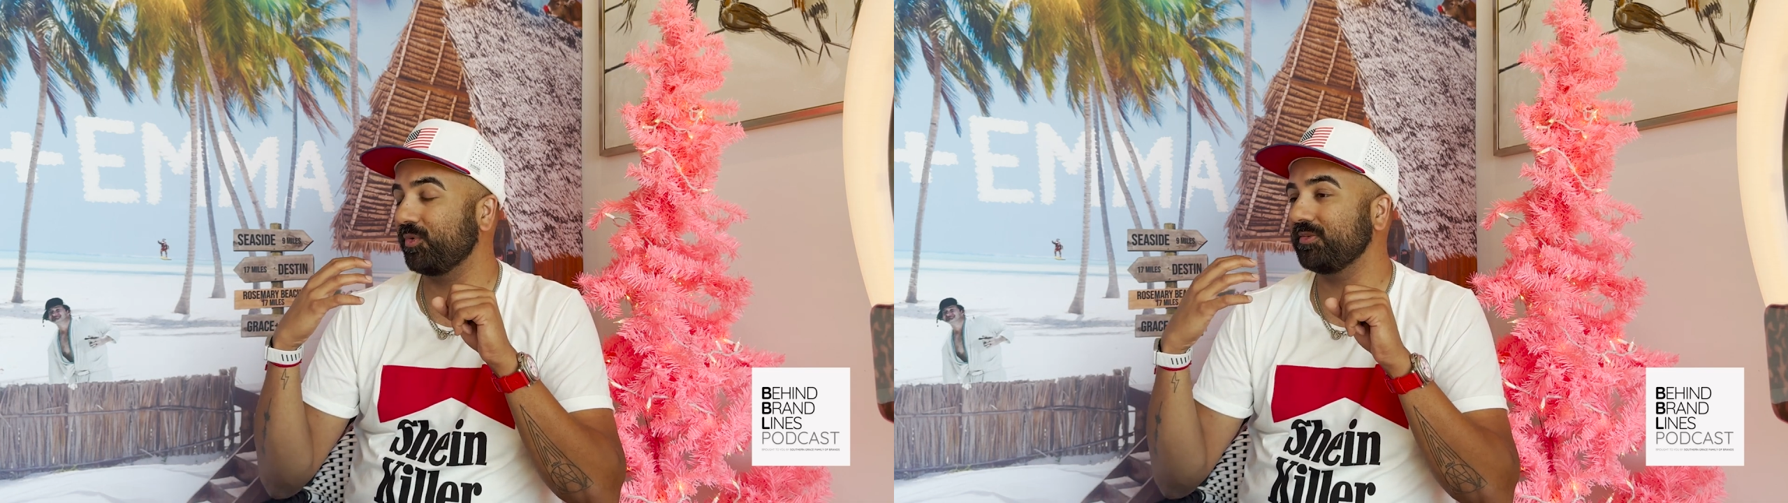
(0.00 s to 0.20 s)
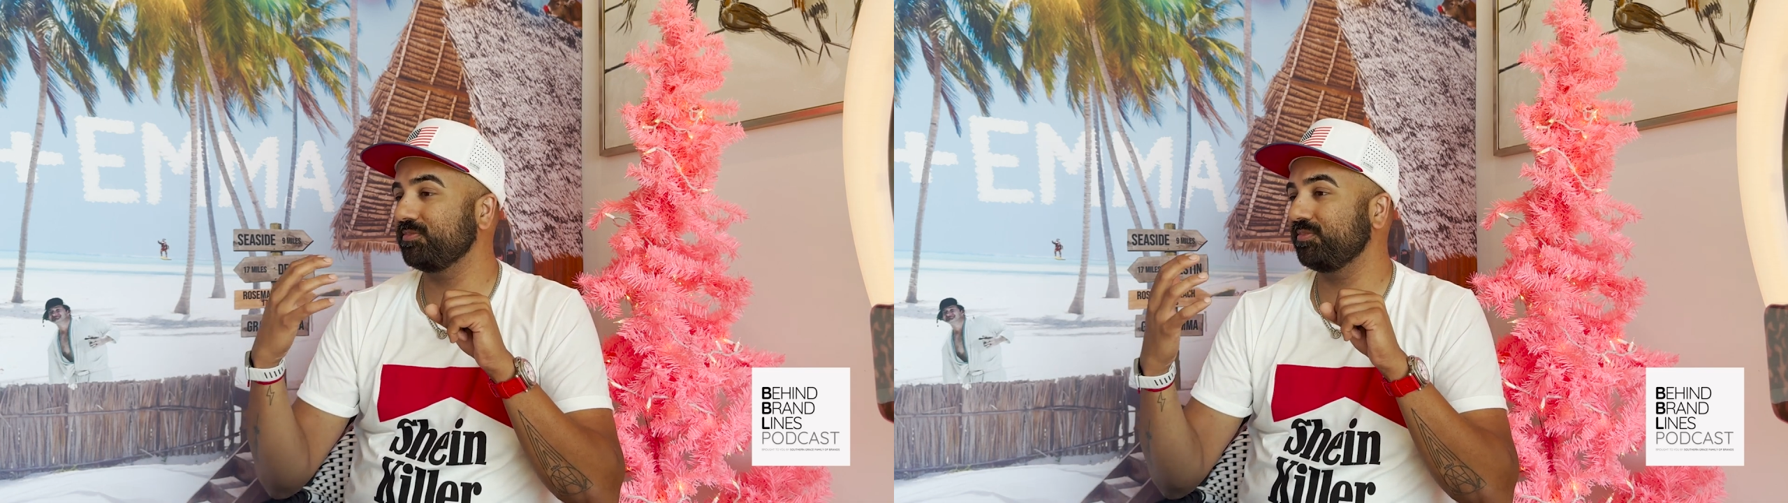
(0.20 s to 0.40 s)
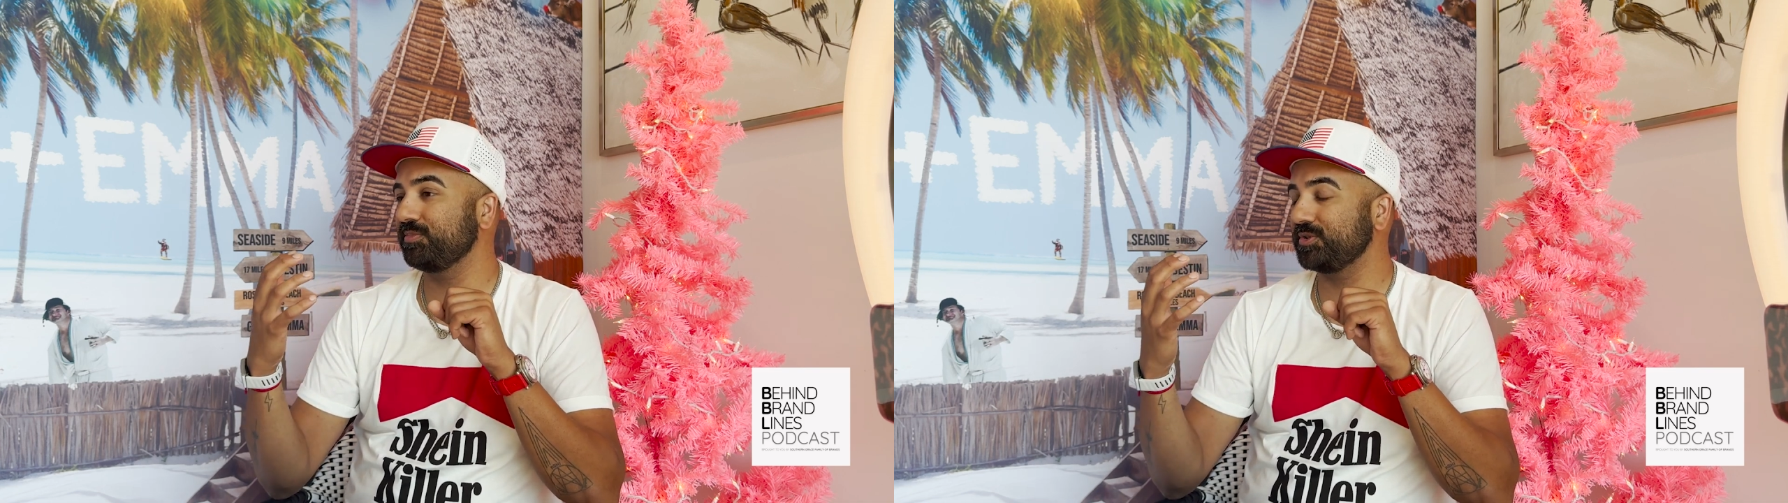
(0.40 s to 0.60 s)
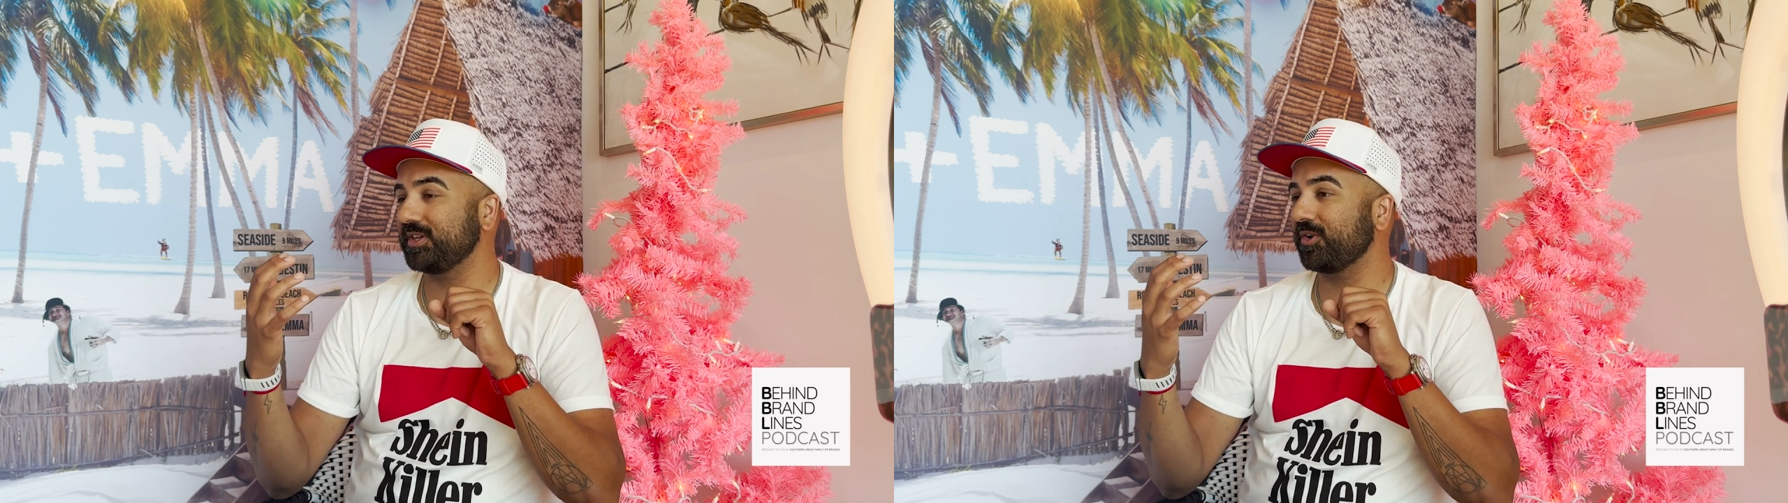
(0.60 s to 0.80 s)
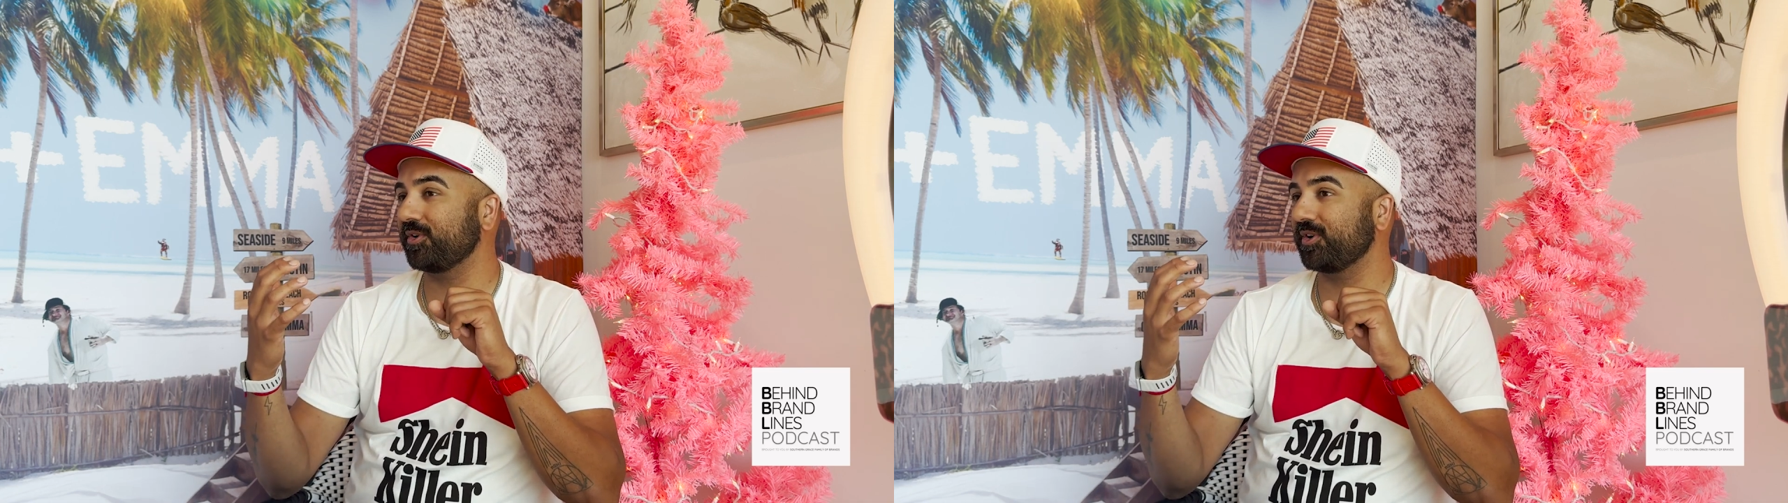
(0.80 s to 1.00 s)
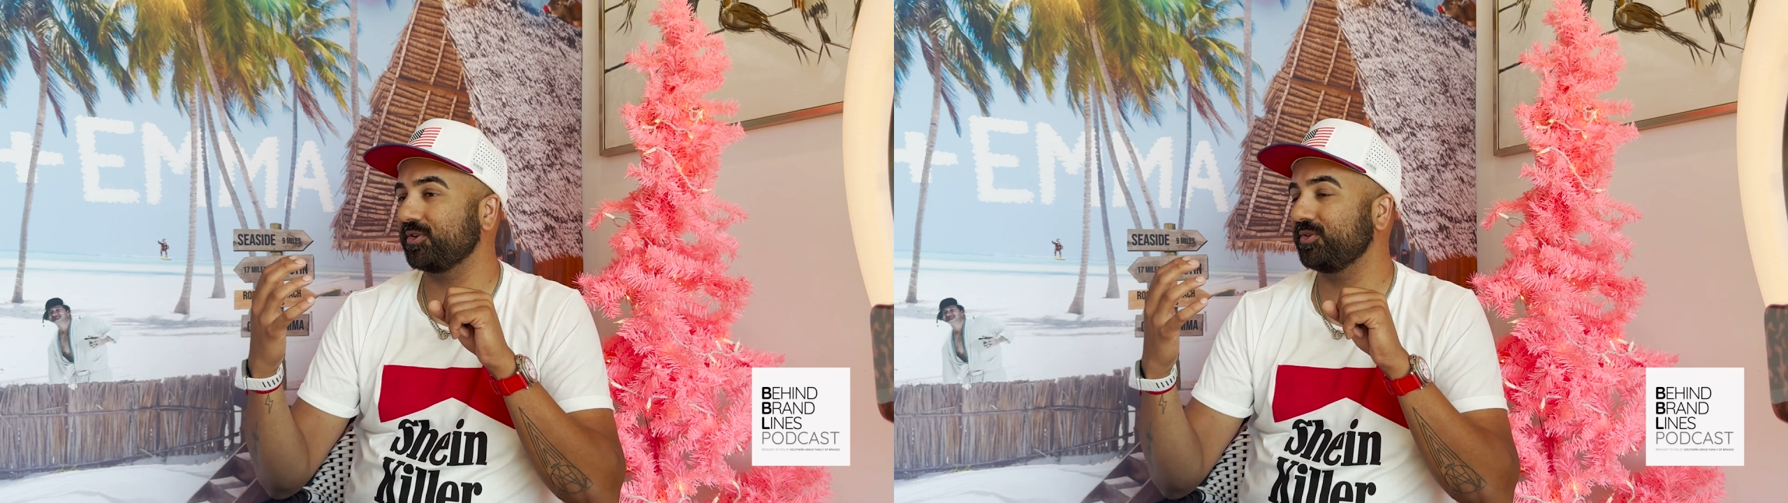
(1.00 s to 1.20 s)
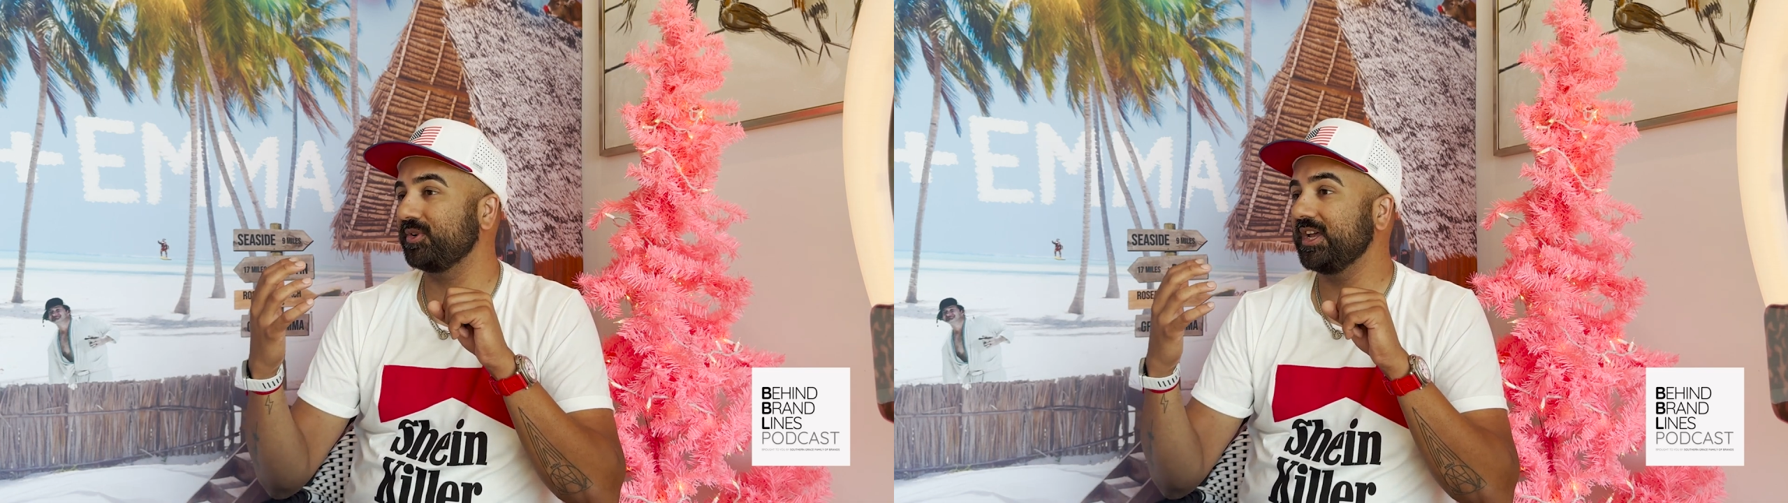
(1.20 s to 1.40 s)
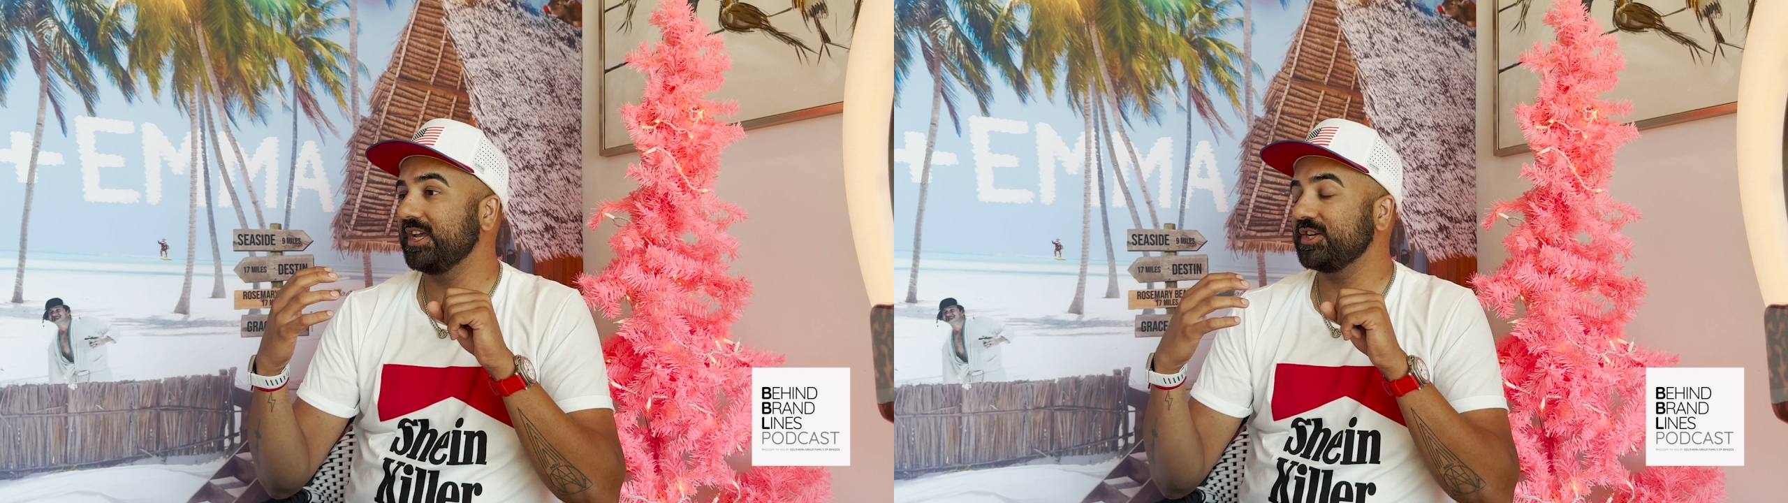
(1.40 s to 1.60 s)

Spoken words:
one boutique owner who